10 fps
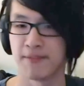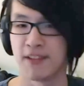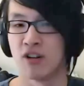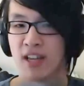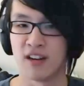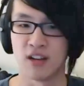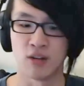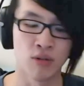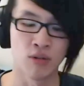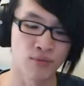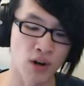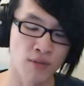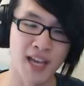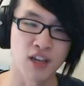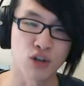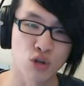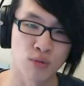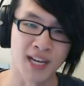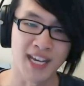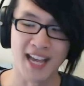you know, it, it will involve making too
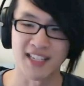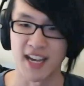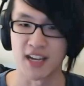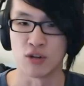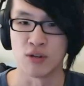many S K